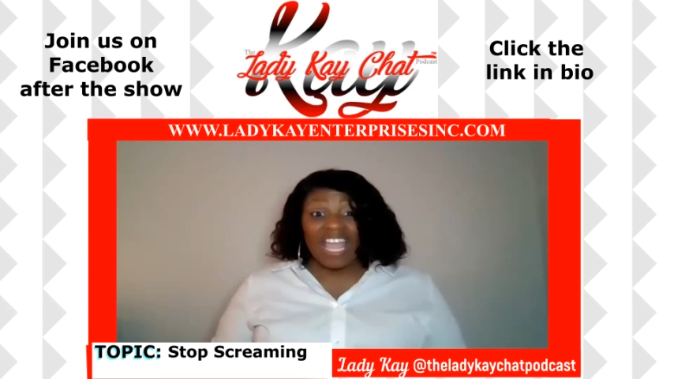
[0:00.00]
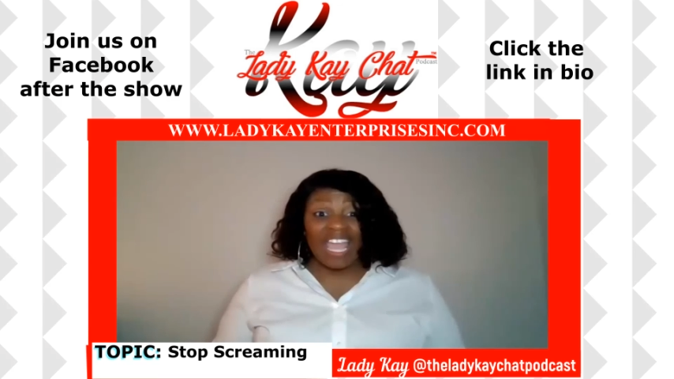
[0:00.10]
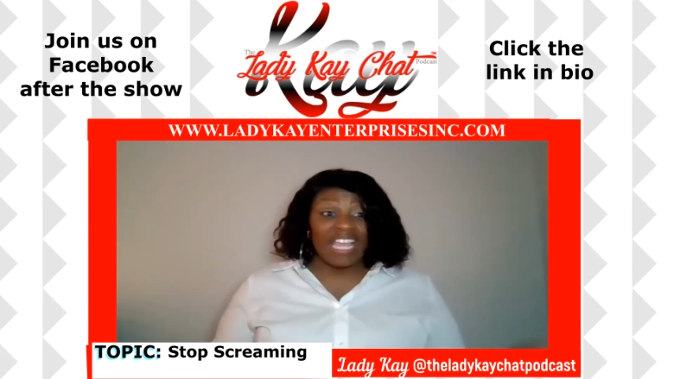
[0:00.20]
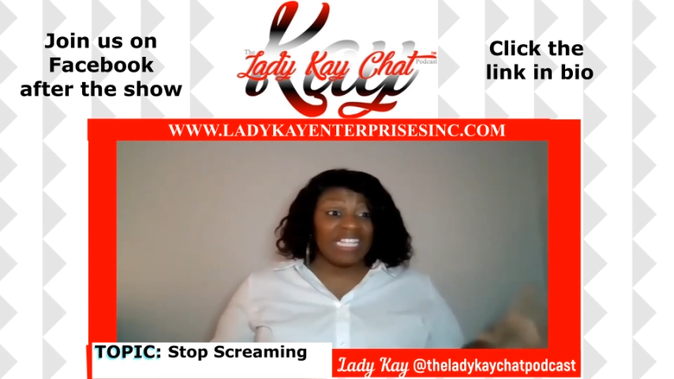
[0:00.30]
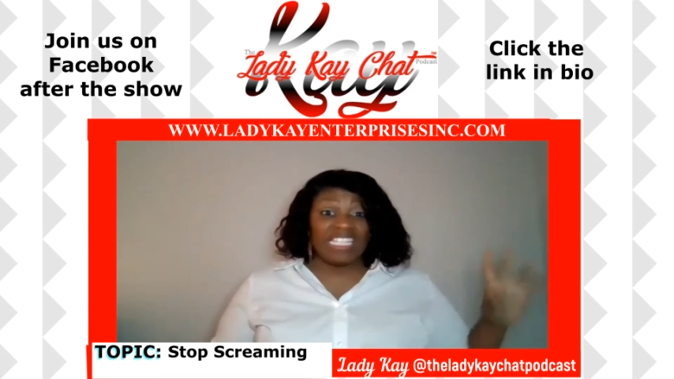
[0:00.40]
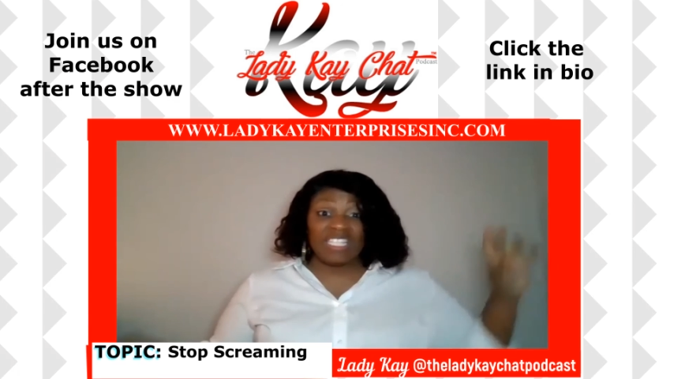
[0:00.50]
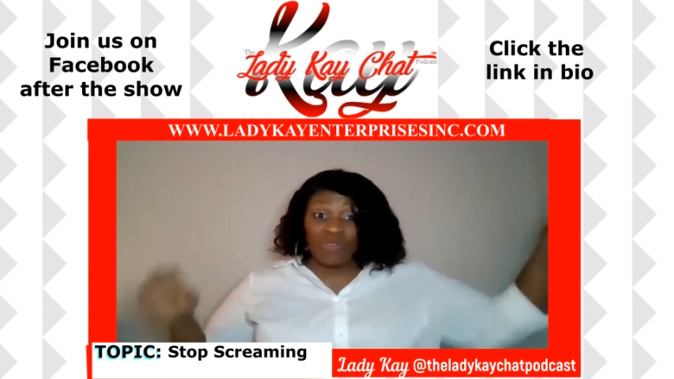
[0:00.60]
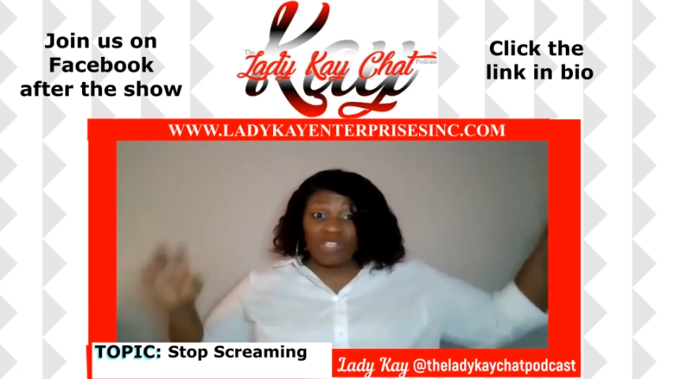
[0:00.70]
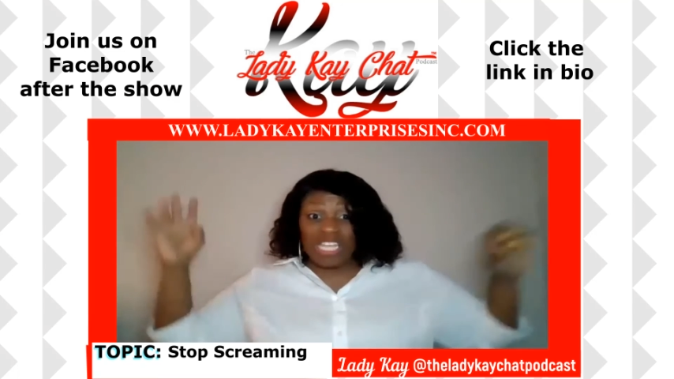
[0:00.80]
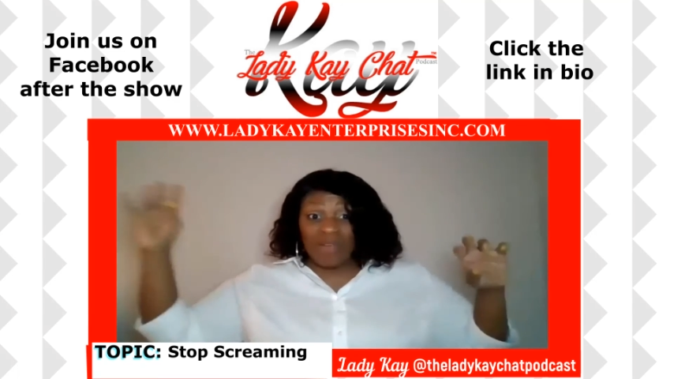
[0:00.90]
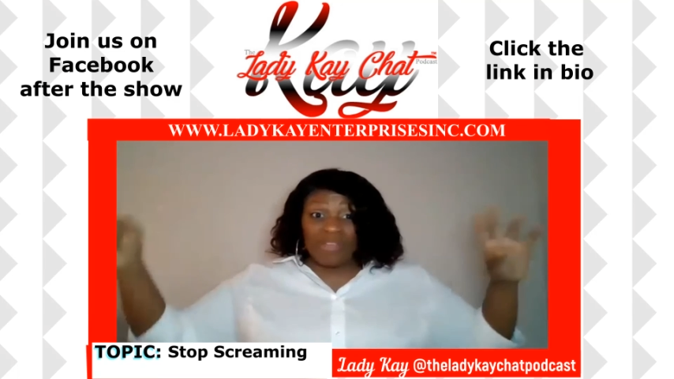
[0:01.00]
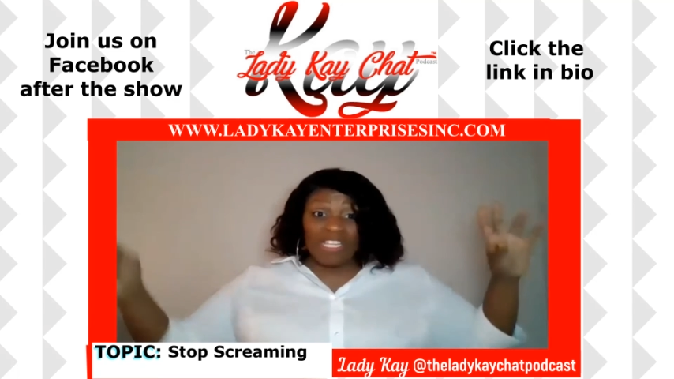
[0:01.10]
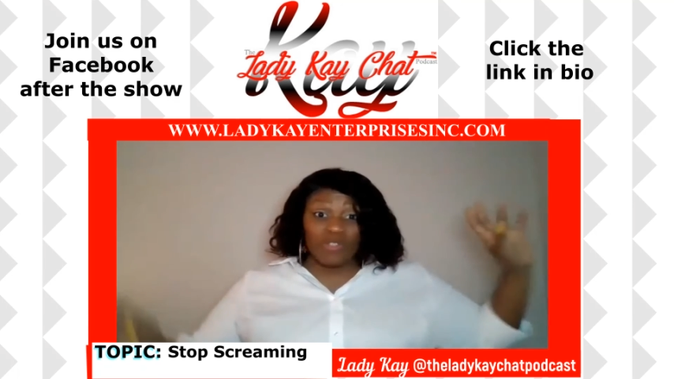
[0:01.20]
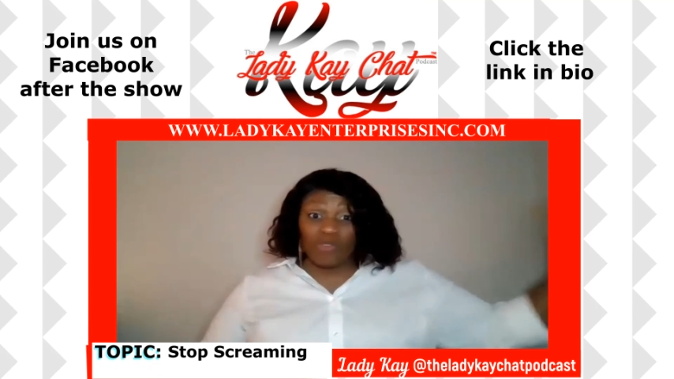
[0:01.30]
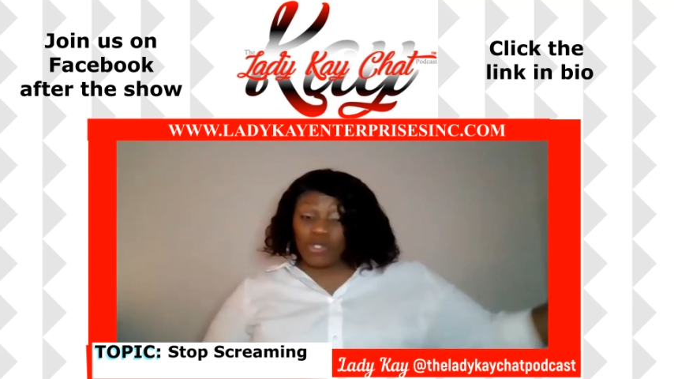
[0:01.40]
and this is what y'all
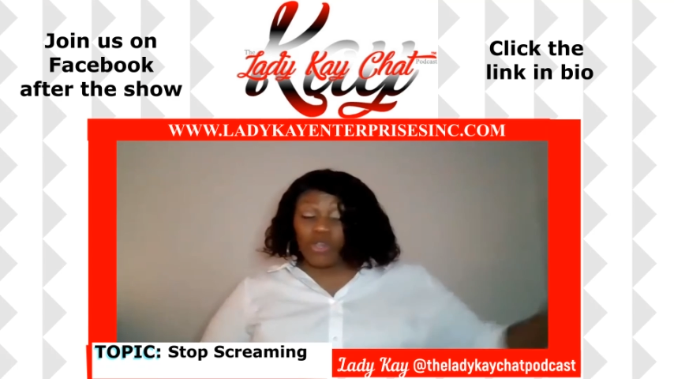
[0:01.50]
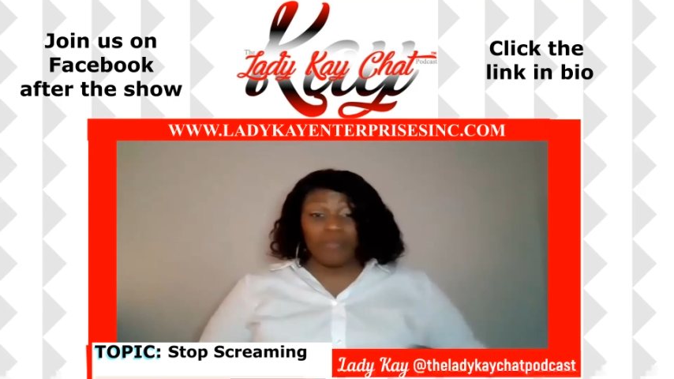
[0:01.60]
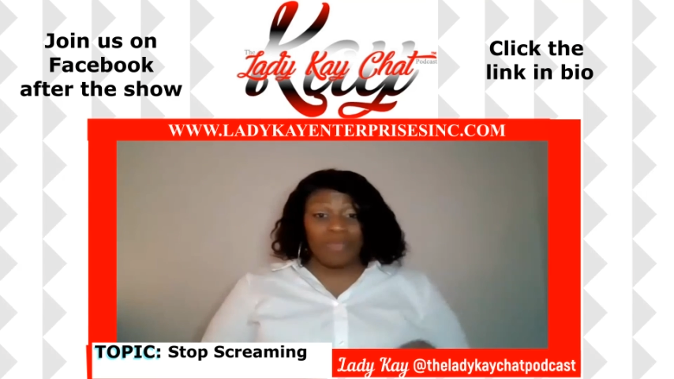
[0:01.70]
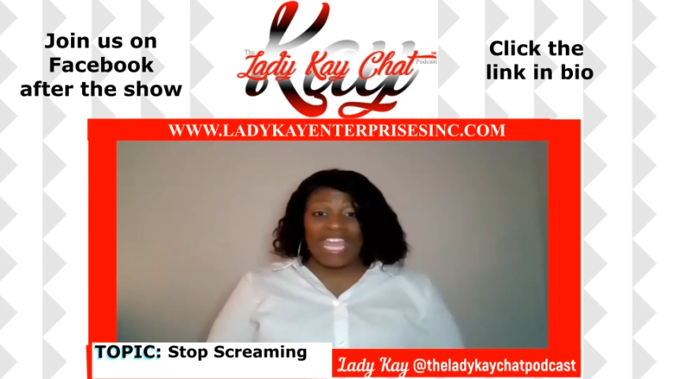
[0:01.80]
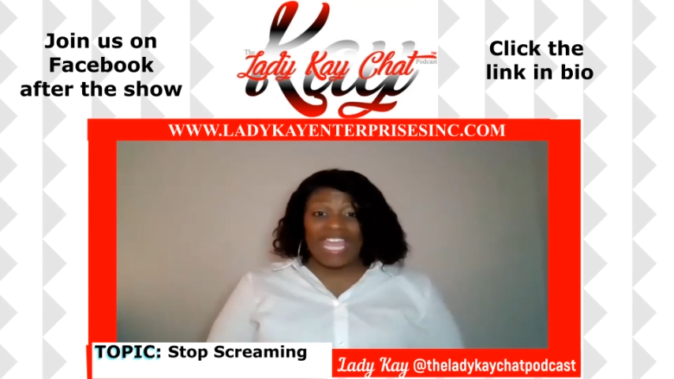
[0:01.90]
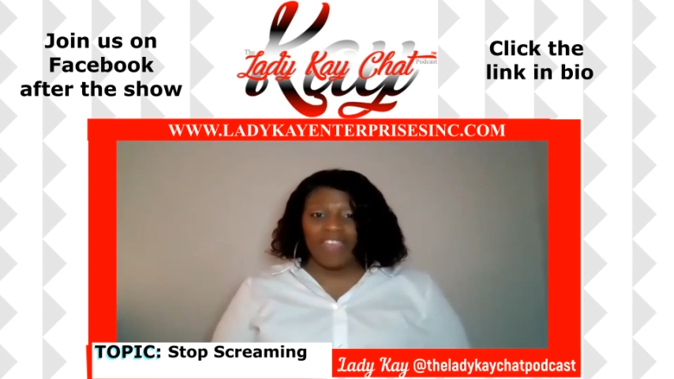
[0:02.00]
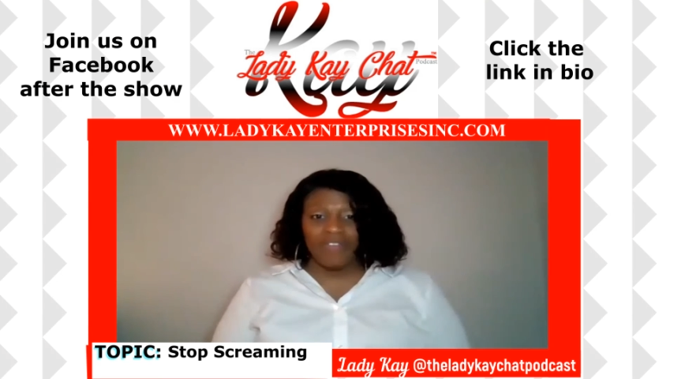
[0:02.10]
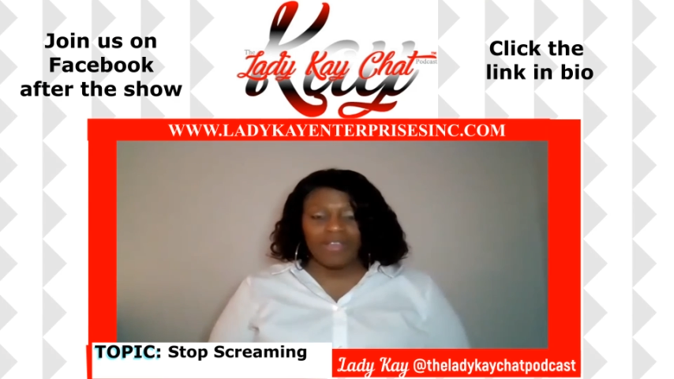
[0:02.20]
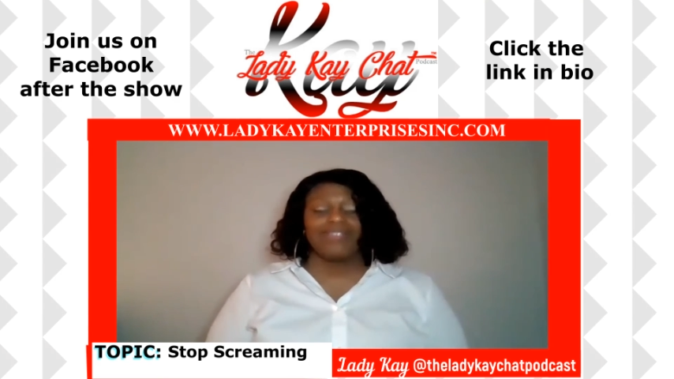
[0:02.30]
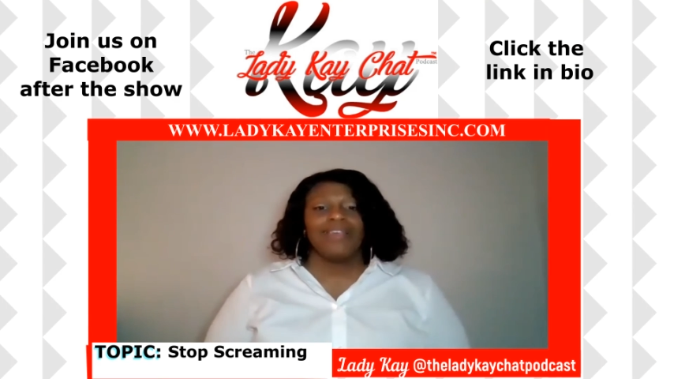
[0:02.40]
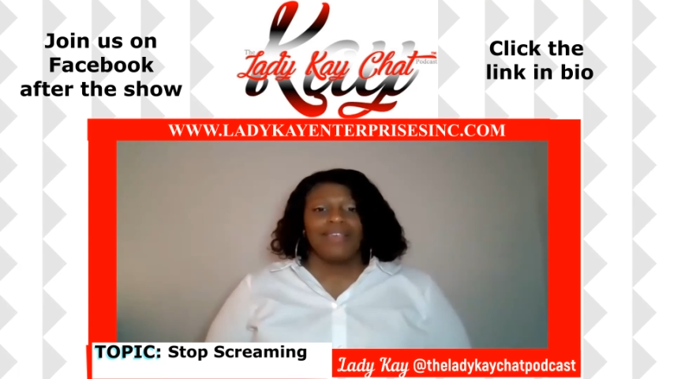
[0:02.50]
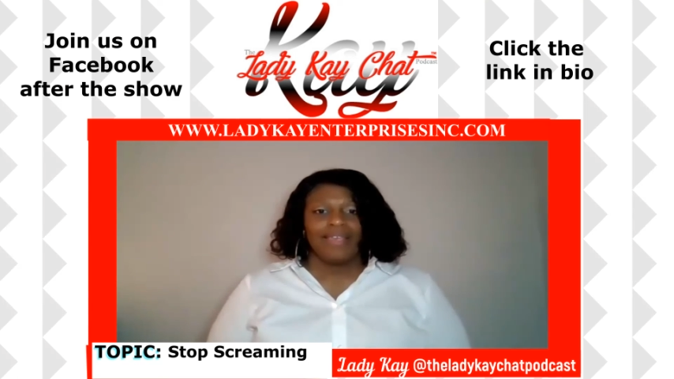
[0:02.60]
been doing, certain behaviors,